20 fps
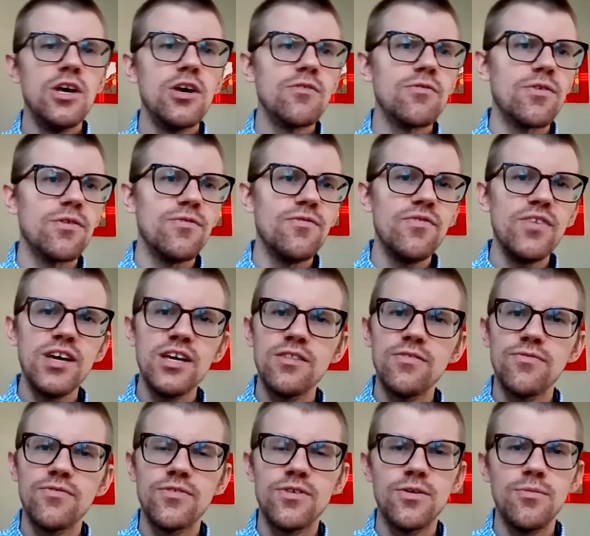for faith
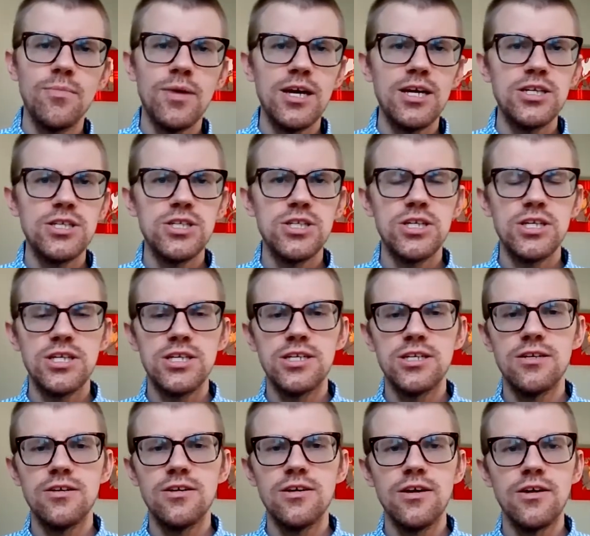
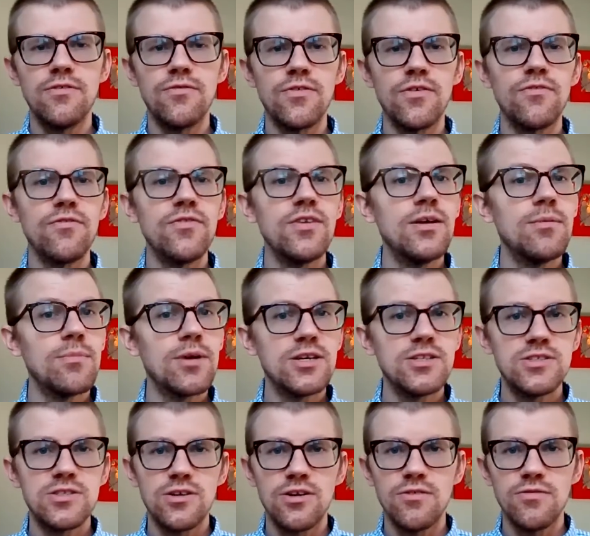formation, for Feed My
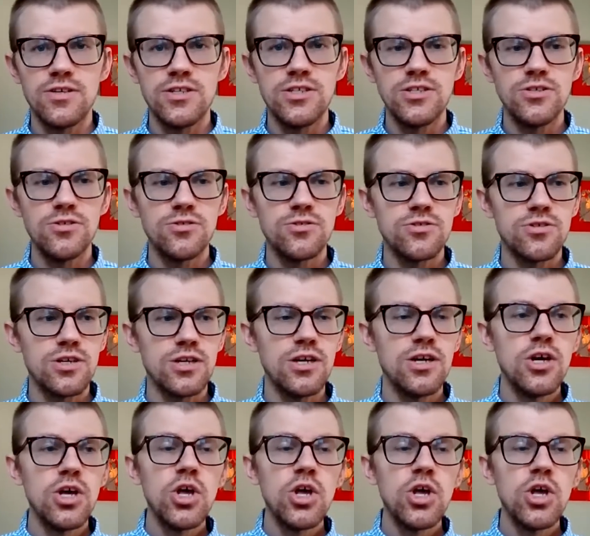Starving Children,